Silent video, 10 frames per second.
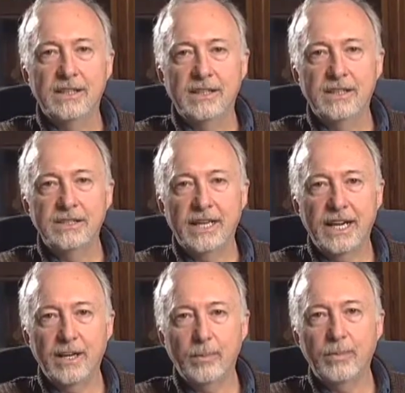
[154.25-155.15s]
uh, to
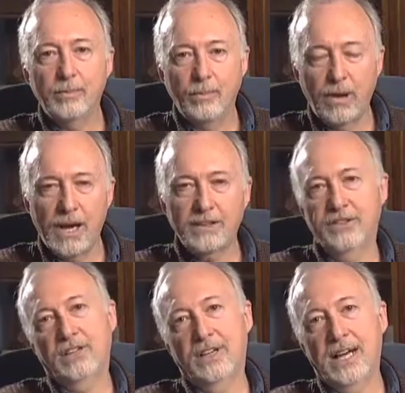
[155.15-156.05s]
help block the
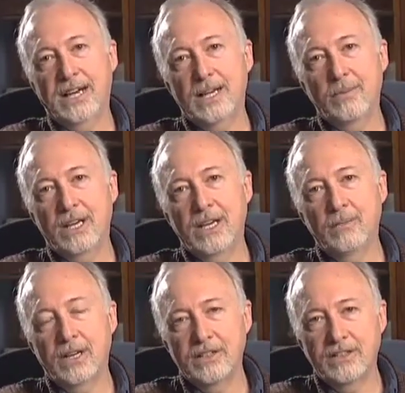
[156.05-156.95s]
sunlight coming
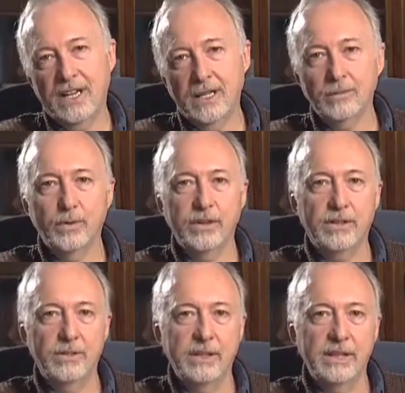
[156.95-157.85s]
in because that helps with
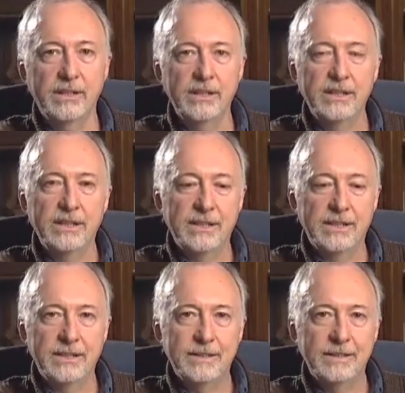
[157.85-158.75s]
cooling.
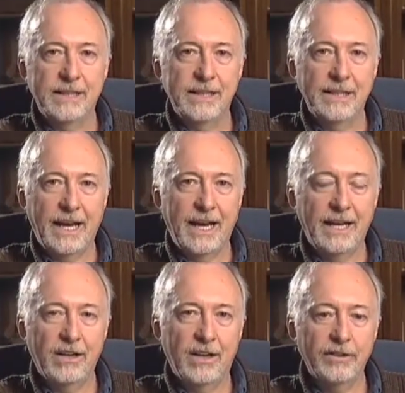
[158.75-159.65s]
Uh,
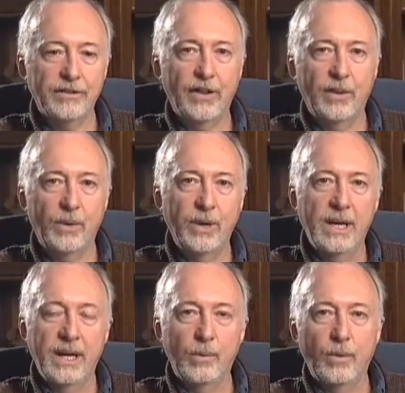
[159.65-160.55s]
and also,
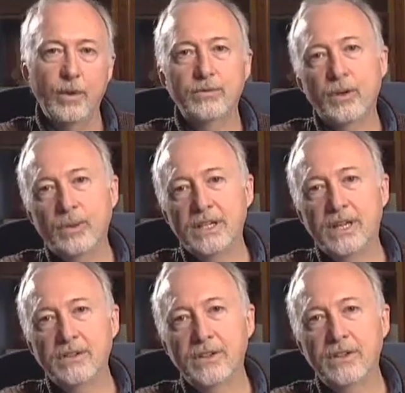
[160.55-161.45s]
rooms that we
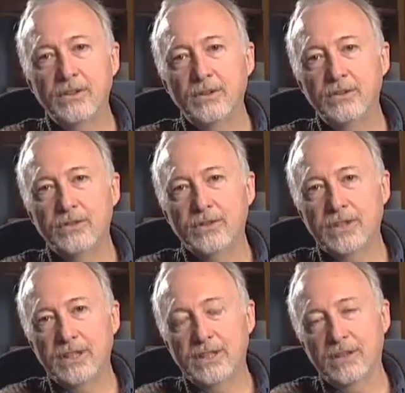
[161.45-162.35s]
don't use,
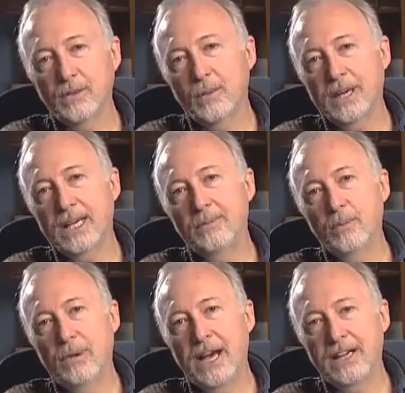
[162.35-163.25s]
uh, want to keep
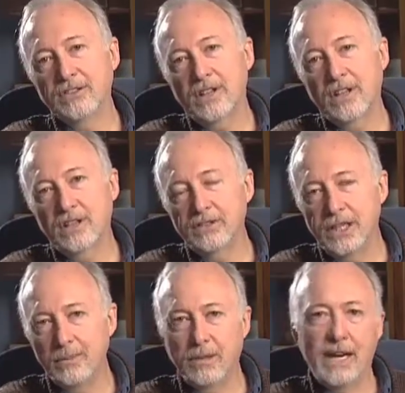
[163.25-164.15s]
the blinds closed,
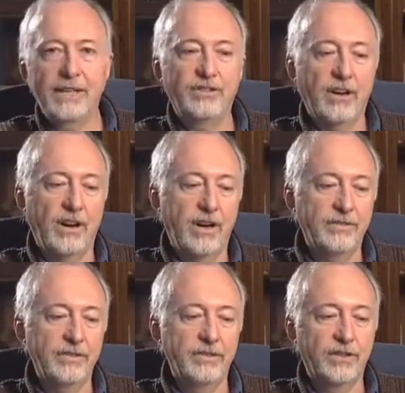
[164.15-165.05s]
keep lights
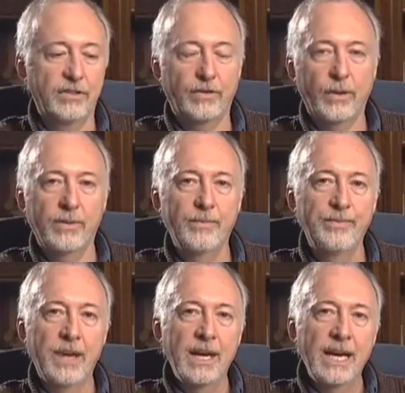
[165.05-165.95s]
off, and so forth.
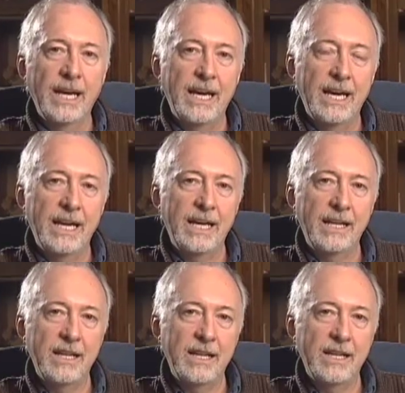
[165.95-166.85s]

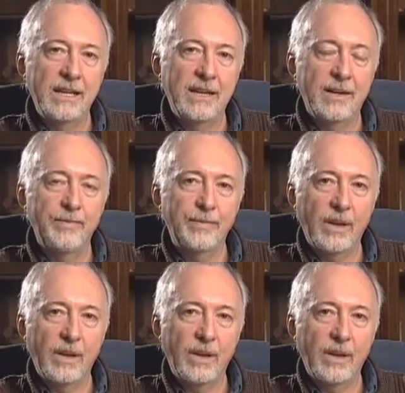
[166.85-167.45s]
In the uh,